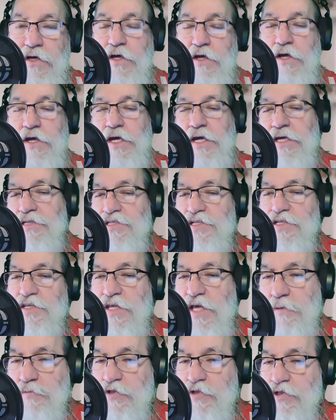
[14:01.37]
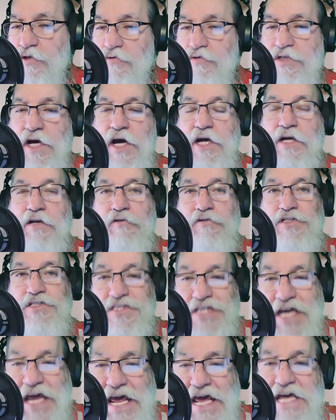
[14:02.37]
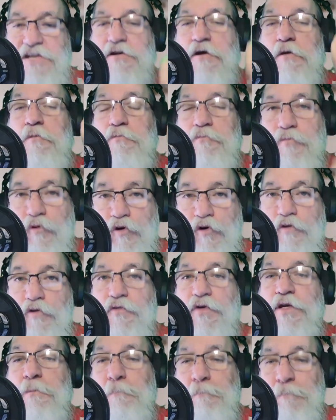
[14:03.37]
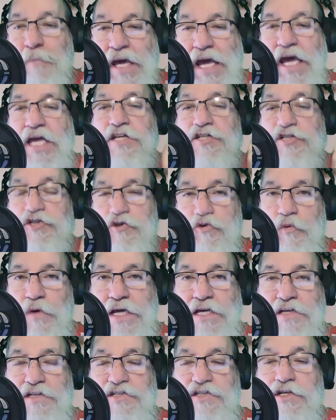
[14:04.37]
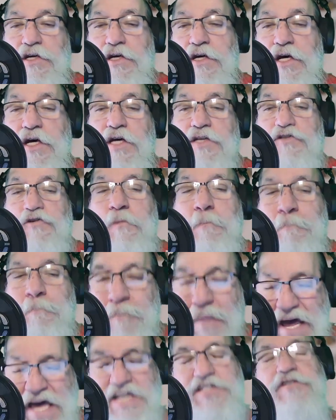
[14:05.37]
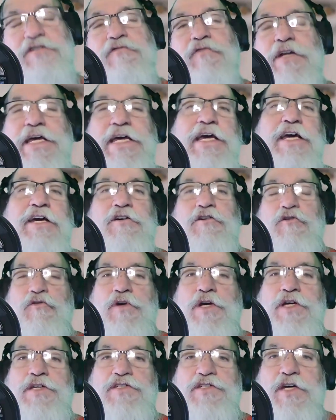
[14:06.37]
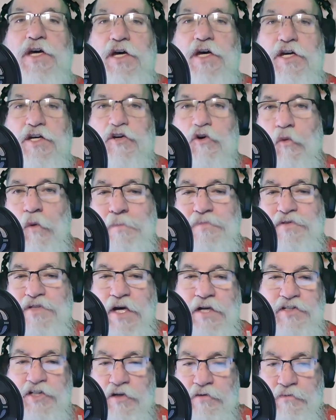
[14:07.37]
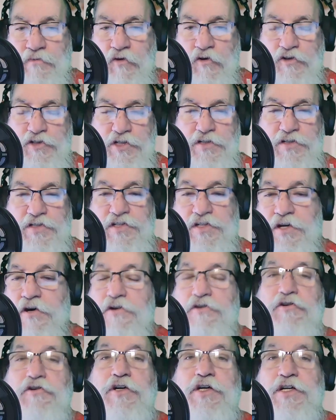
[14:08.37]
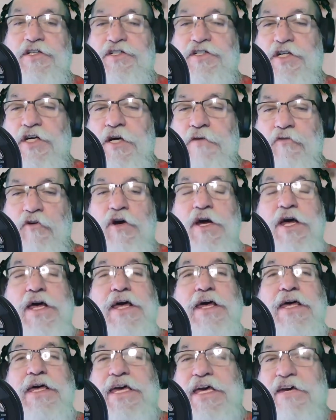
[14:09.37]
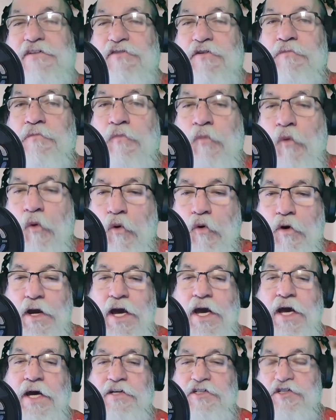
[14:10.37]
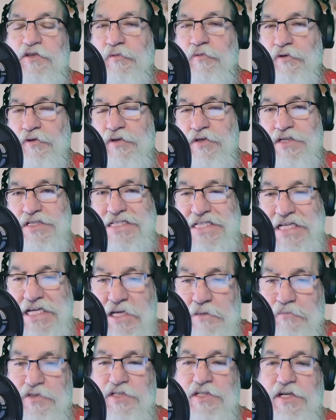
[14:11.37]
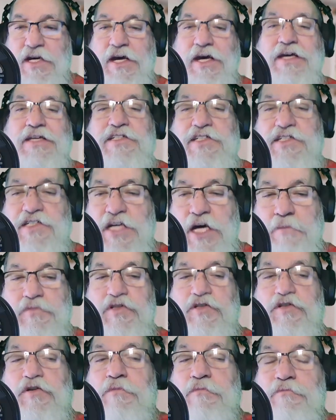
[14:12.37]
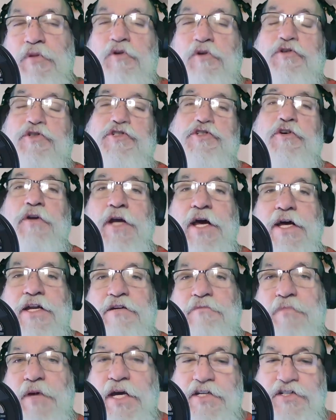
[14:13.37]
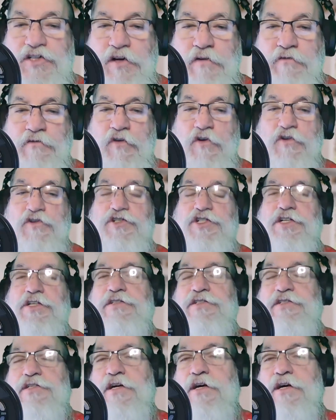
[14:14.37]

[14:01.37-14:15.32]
It's the episode titled 10 Proven Page Tweaks to Massively Increase Your Website's Conversions. There you're going to discover even more actionable tips and steps to boost your landing page conversions